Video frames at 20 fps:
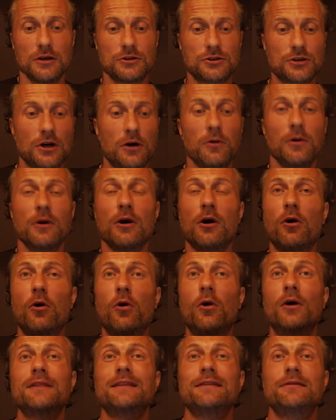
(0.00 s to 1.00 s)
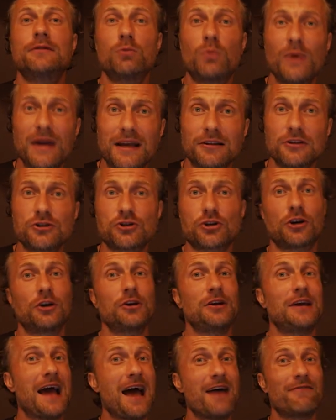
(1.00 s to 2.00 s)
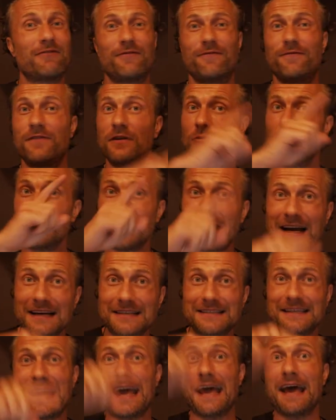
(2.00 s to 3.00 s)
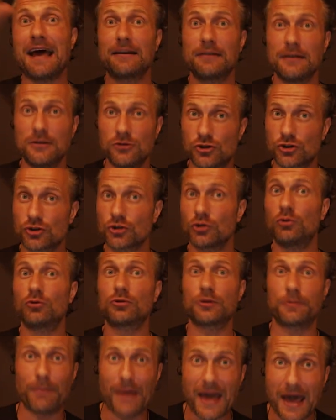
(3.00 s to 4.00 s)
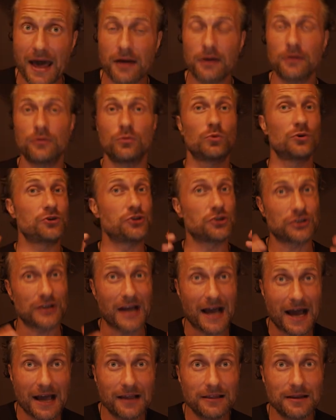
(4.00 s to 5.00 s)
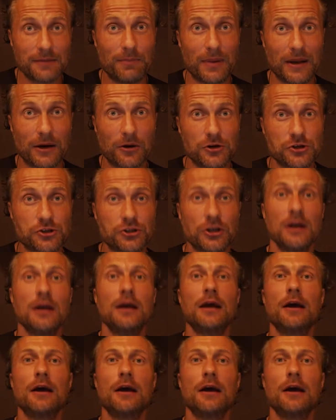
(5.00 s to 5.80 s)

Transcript: So on the weekly chart, you have a very nice head and shoulder pattern, which is highly bearish.